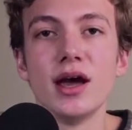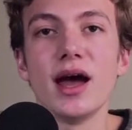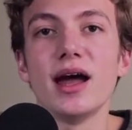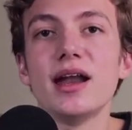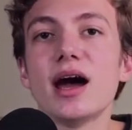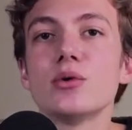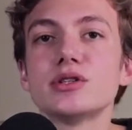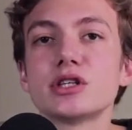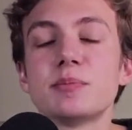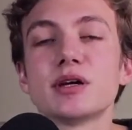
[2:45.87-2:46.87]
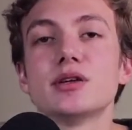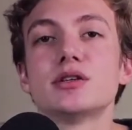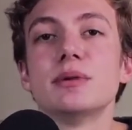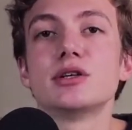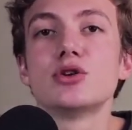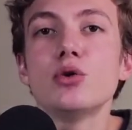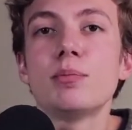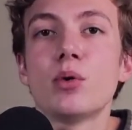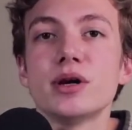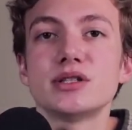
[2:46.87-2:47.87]
and now is expected to make
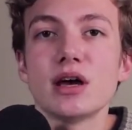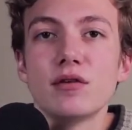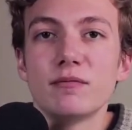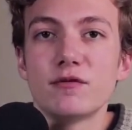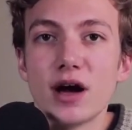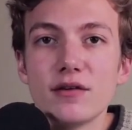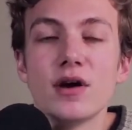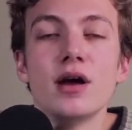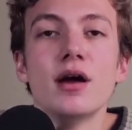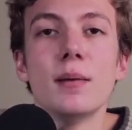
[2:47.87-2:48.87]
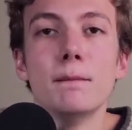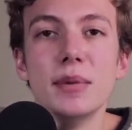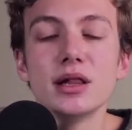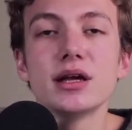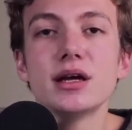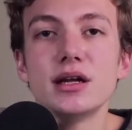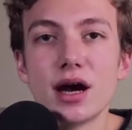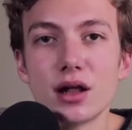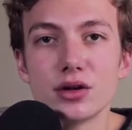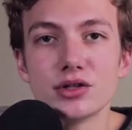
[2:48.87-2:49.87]
$2.75 million
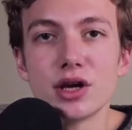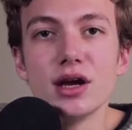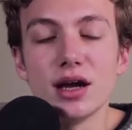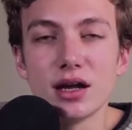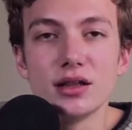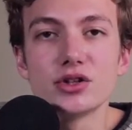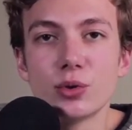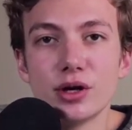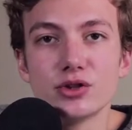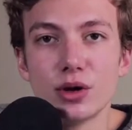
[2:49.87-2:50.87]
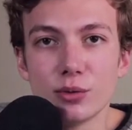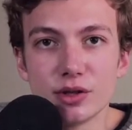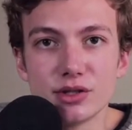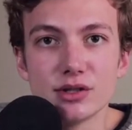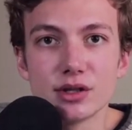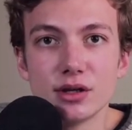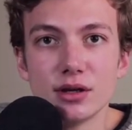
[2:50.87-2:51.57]
in the 2021 season,